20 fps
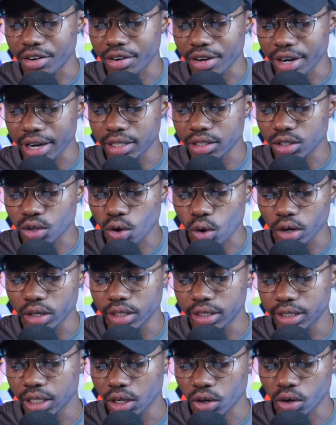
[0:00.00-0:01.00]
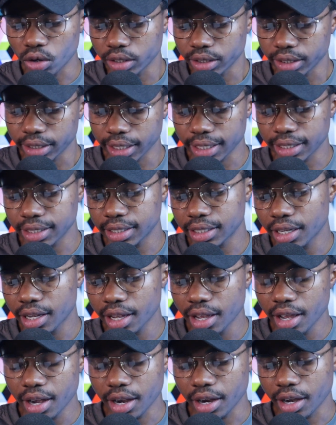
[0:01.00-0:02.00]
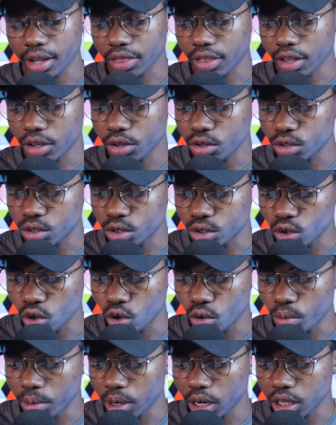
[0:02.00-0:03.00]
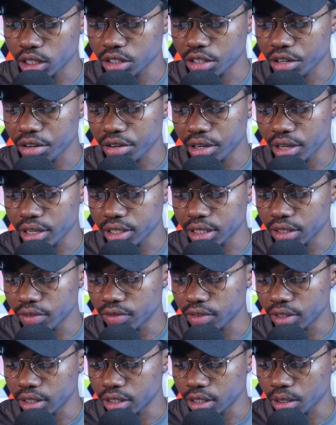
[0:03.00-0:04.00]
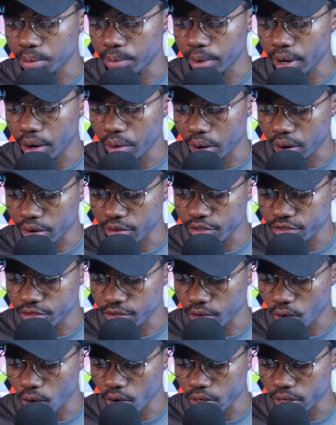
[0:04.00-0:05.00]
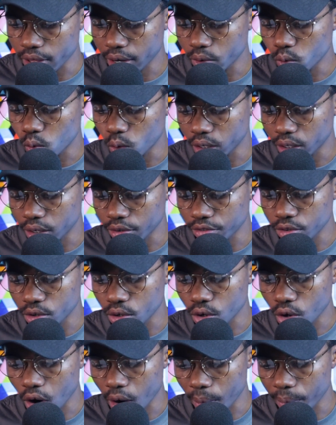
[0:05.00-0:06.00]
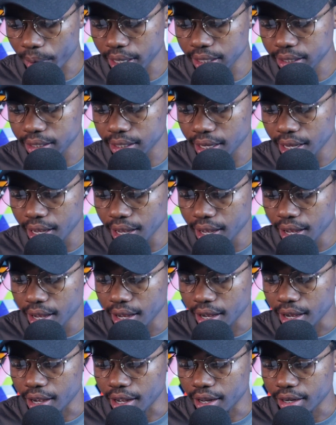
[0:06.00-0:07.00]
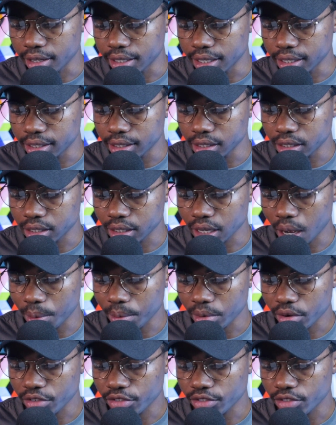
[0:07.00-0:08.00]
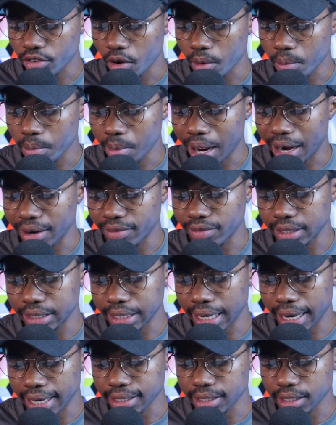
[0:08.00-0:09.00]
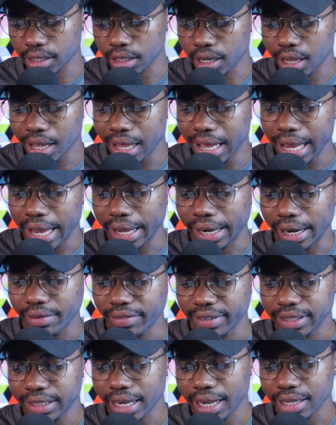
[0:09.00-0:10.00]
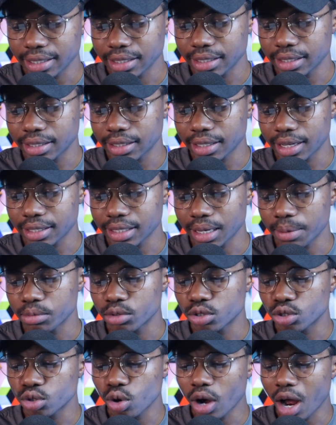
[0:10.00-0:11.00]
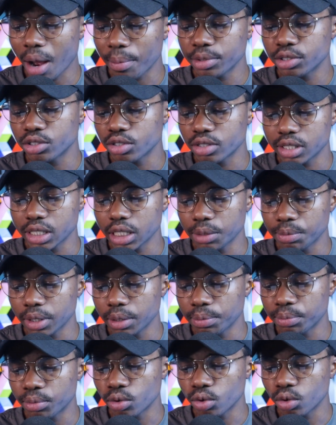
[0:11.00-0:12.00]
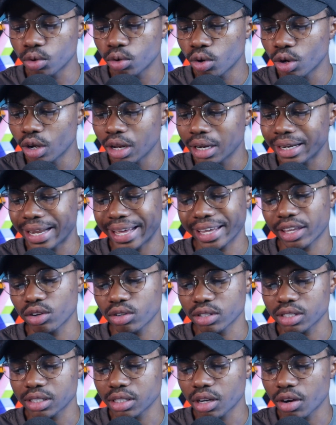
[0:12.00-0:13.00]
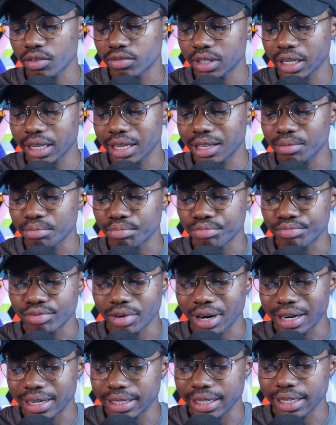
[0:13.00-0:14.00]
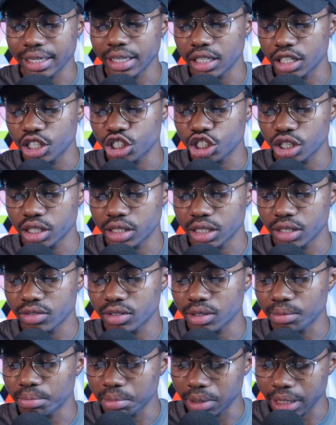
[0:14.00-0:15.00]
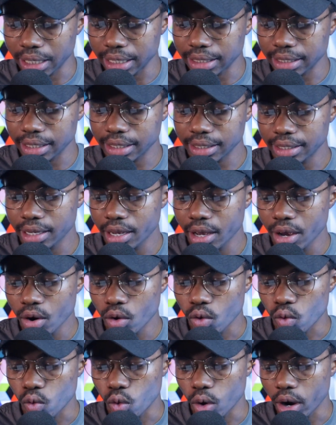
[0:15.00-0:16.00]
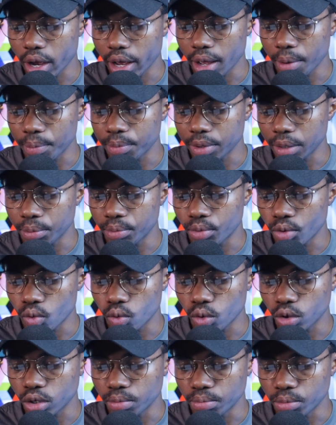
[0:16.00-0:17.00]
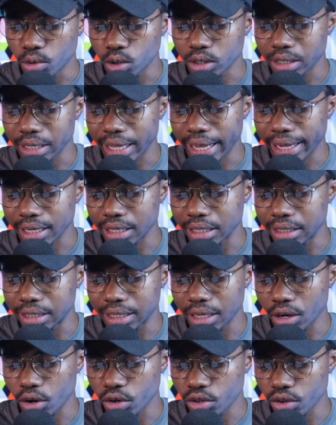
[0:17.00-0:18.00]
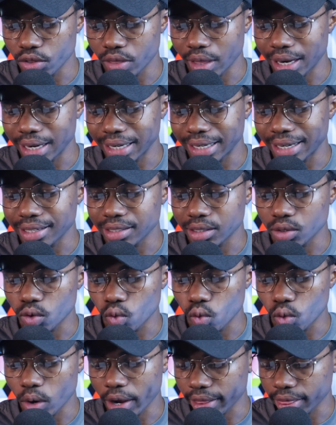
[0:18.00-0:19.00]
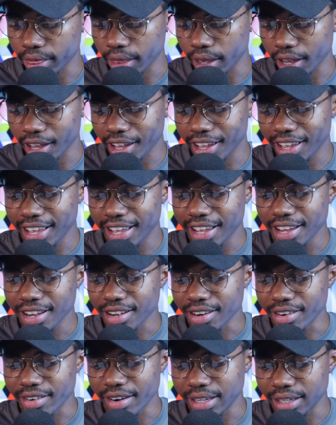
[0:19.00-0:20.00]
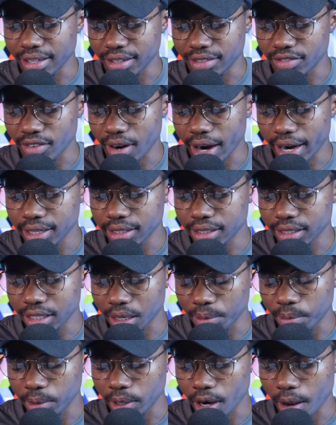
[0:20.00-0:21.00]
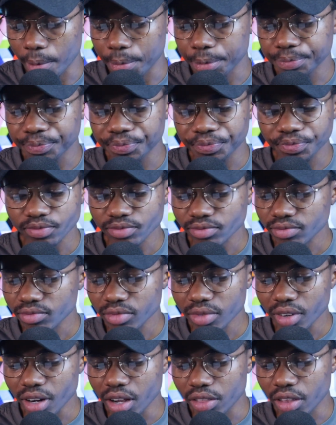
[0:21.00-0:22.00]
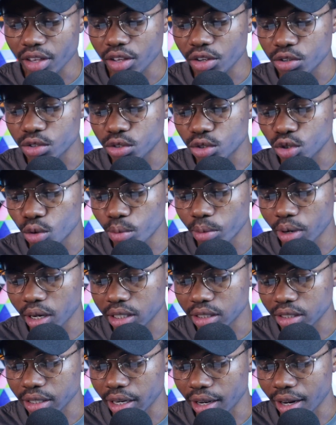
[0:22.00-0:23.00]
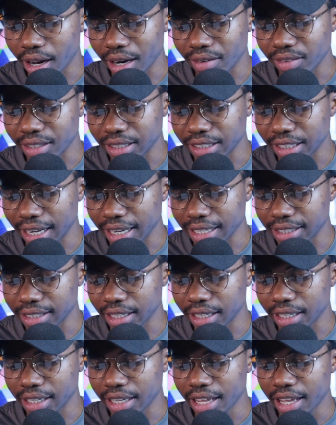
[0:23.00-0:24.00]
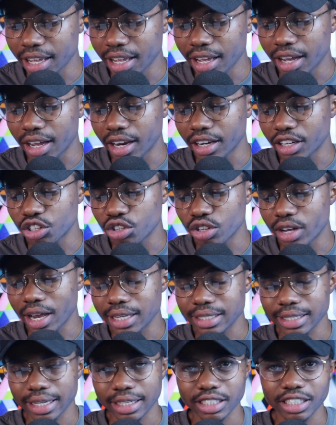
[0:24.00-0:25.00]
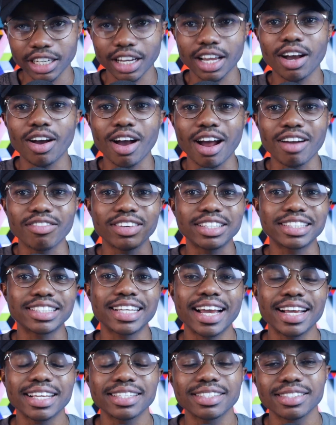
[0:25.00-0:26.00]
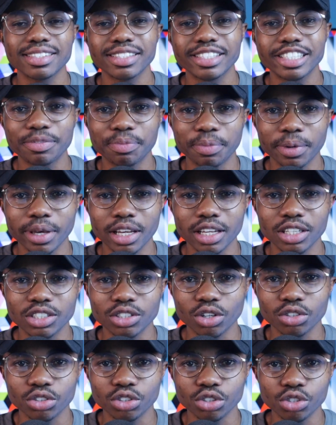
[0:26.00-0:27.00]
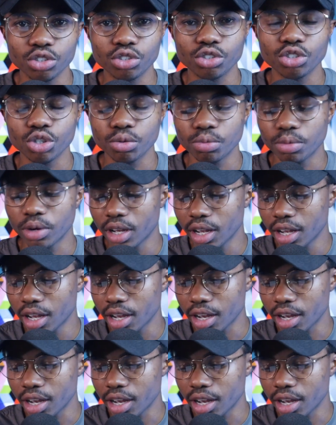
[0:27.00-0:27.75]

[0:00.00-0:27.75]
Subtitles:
Great quality content. Thank you so much, Creative Nita Bera, for that wonderful comment. This is coming from Advertising, and Advertising says, I'm so happy to see people like yourself taking branding initiatives in places where people would most likely tell you that it doesn't work there. Great advice, keep it up. Thank you so much, Advertising, and you guys can check out Advertising's page on YouTube